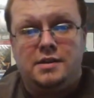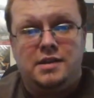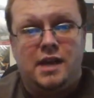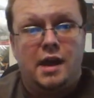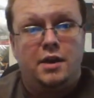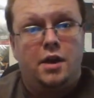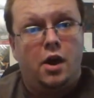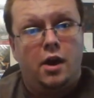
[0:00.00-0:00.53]
I
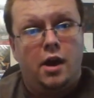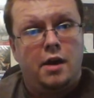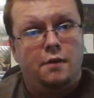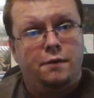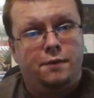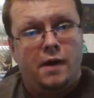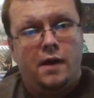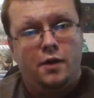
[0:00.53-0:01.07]
decided to go
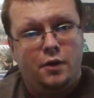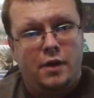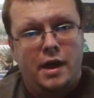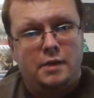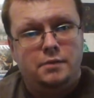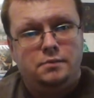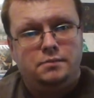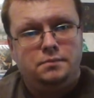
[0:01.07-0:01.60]
ahead and
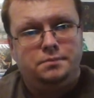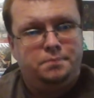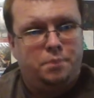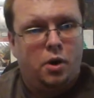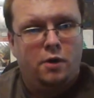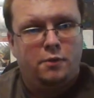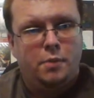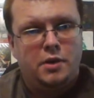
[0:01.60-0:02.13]
follow that
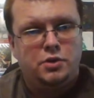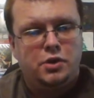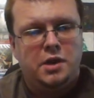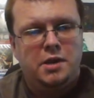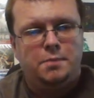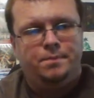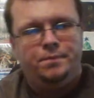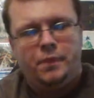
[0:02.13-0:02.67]
part of my
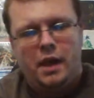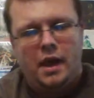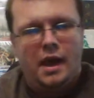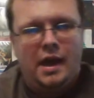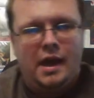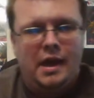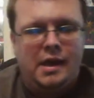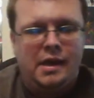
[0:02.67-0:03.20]
dream.
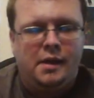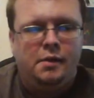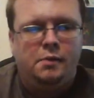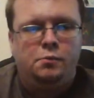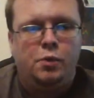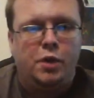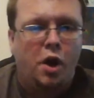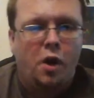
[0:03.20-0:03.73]

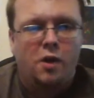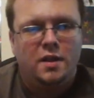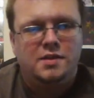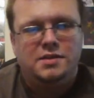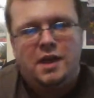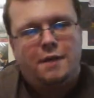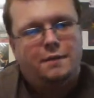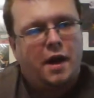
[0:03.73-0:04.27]
And
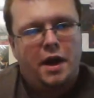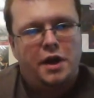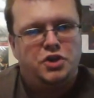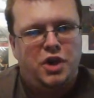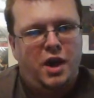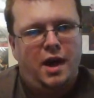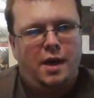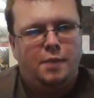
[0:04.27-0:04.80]
regardless, I've
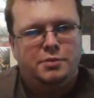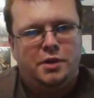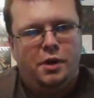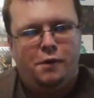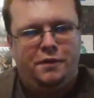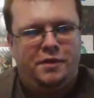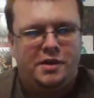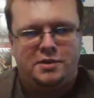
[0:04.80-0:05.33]
got a job,
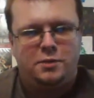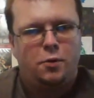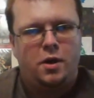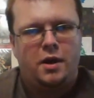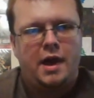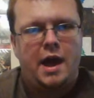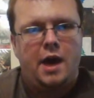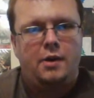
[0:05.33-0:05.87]
so if it
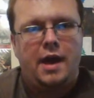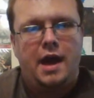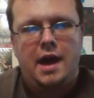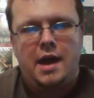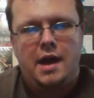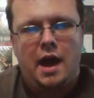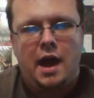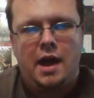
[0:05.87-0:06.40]
doesn't work out,
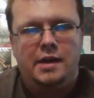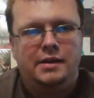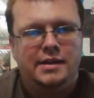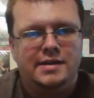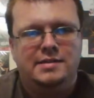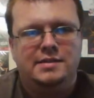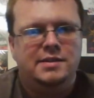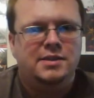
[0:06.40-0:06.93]
hey, I
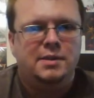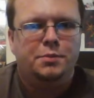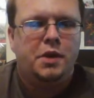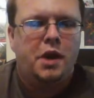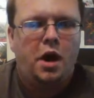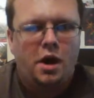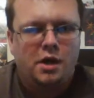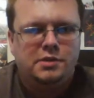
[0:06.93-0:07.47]
at least did
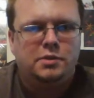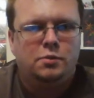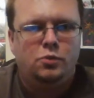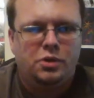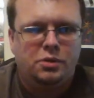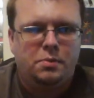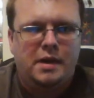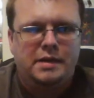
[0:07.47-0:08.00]
something
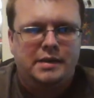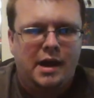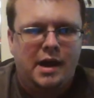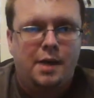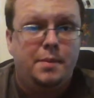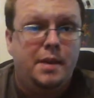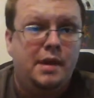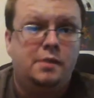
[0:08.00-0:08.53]
awesome with my
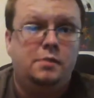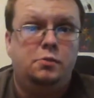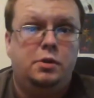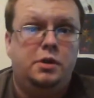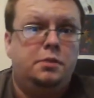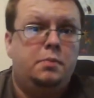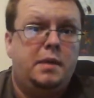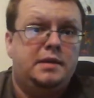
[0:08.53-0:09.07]
time
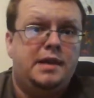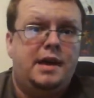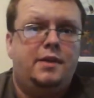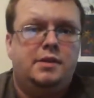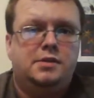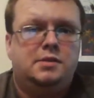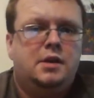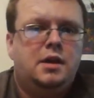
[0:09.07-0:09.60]
and with my
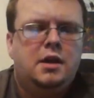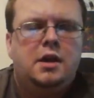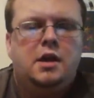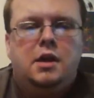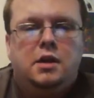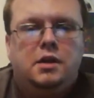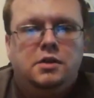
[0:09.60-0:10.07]
talents.